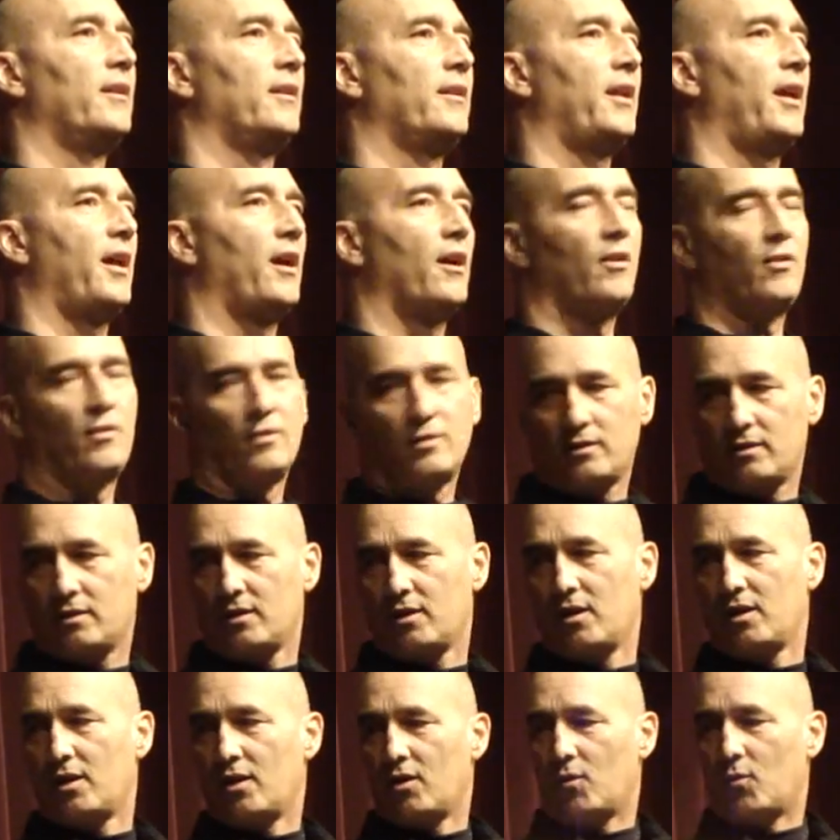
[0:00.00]
Now,
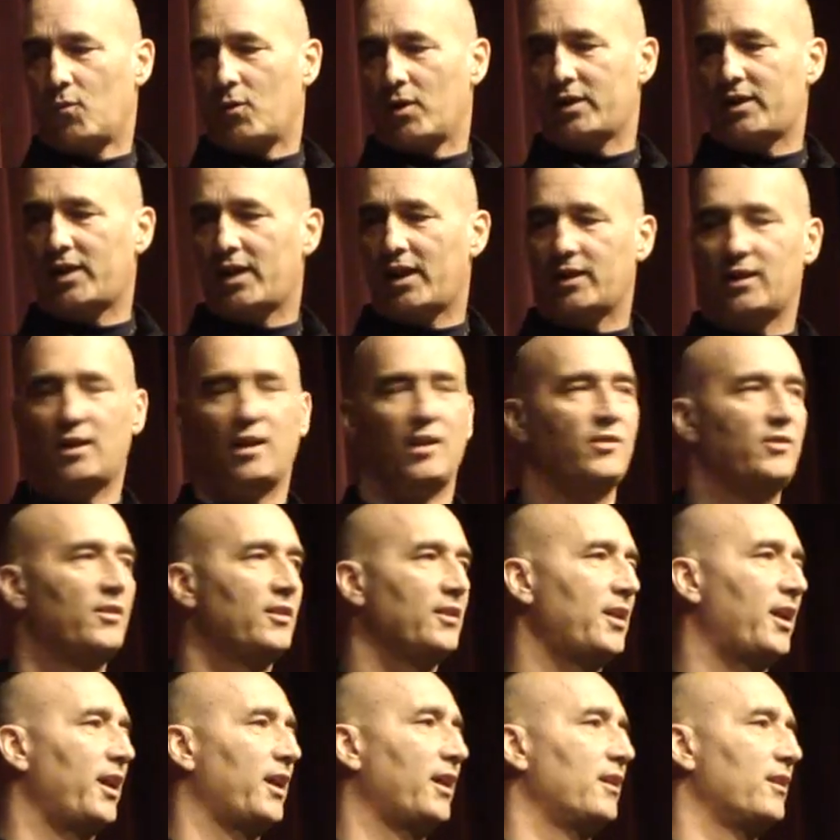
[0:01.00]
what that doesn't
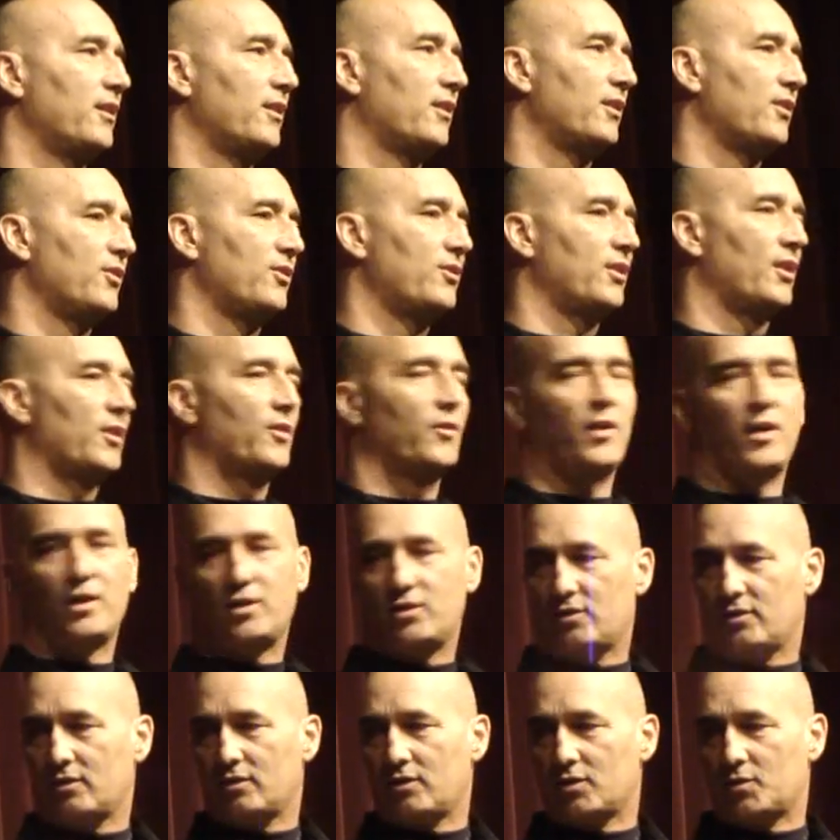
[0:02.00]
take into
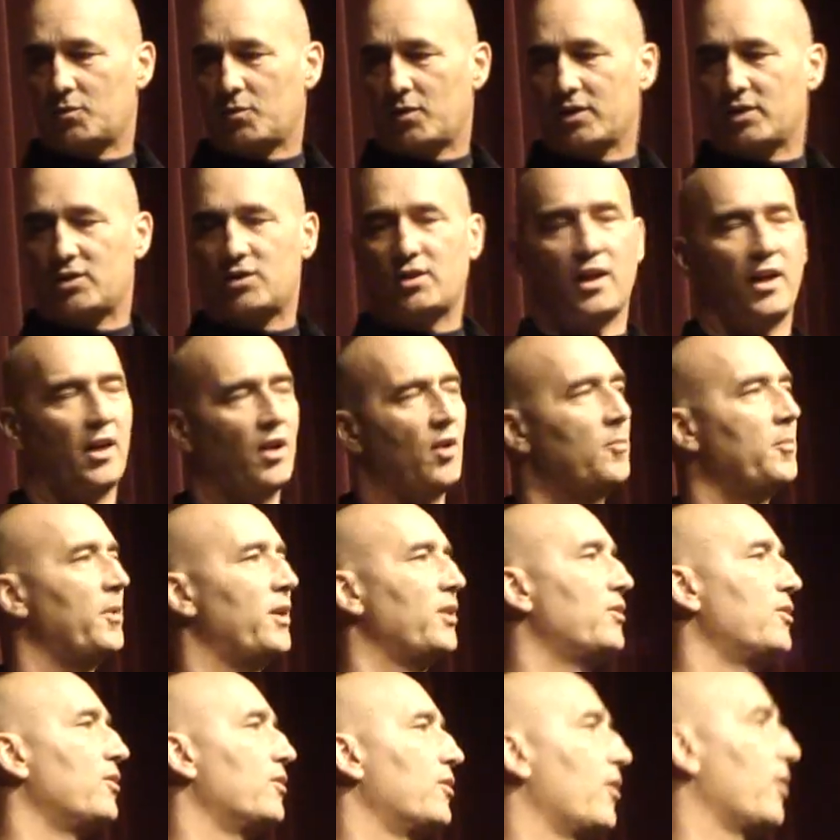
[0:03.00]
consideration is what JL
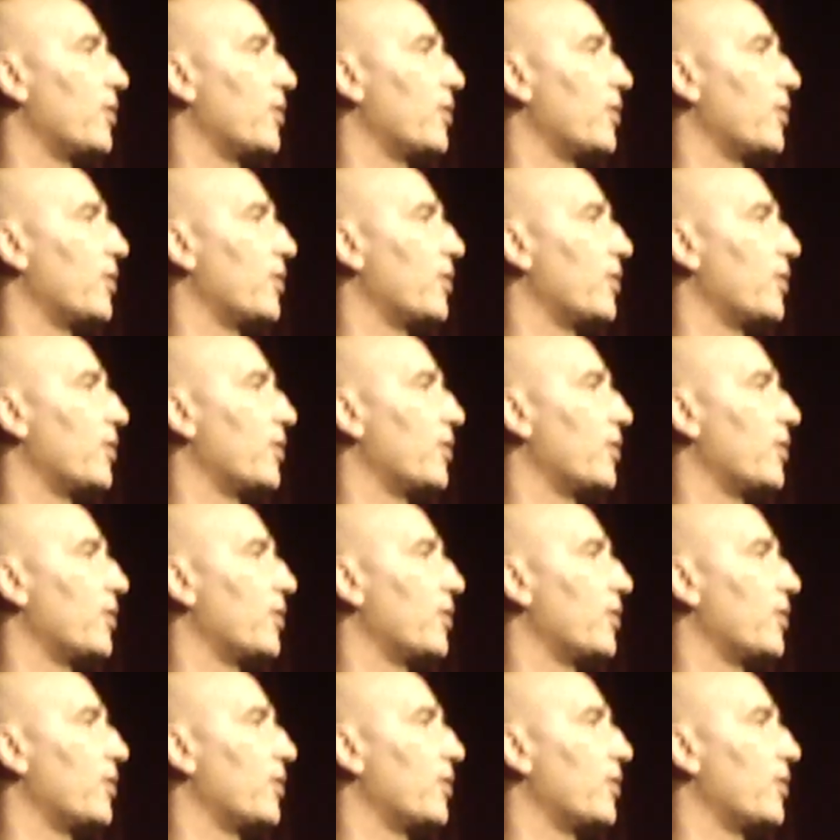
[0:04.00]
mentioned